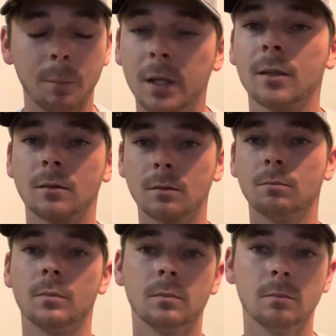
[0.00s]
I mean,
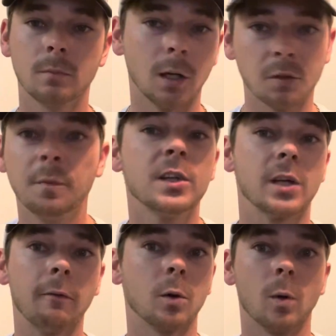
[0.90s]
there's fish
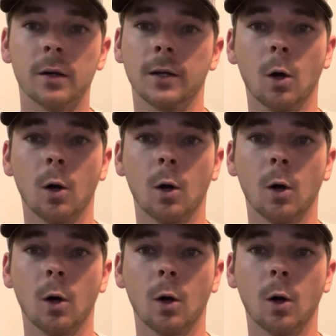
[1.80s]
everywhere in the